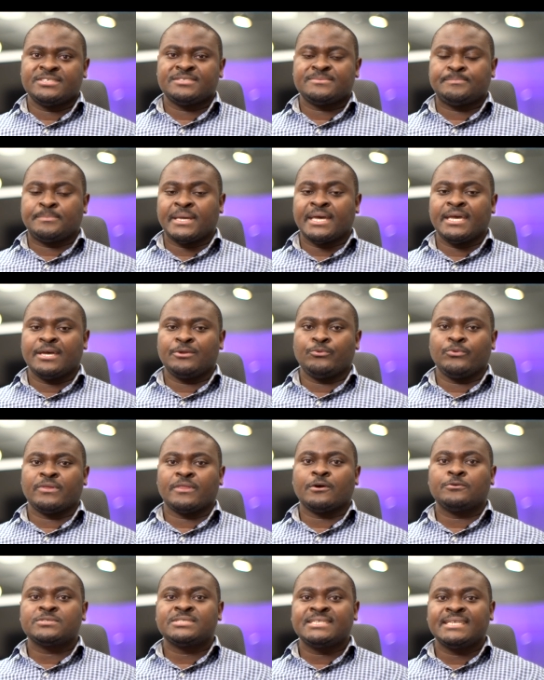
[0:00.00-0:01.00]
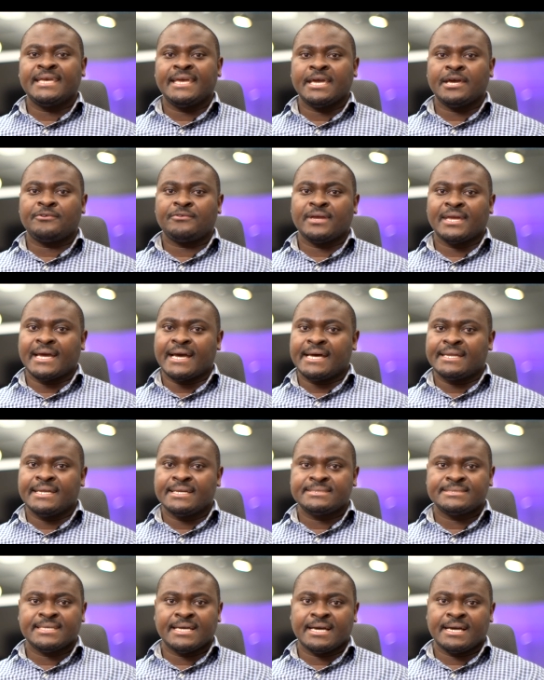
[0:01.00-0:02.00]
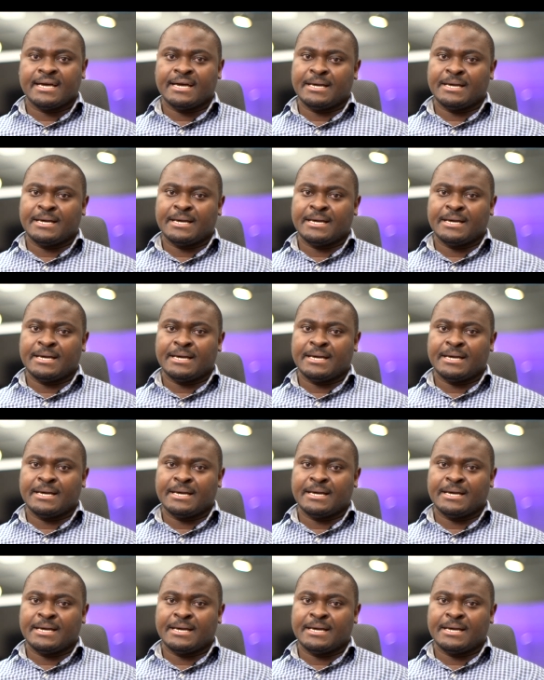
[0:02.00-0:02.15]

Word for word: spend without hearing an attack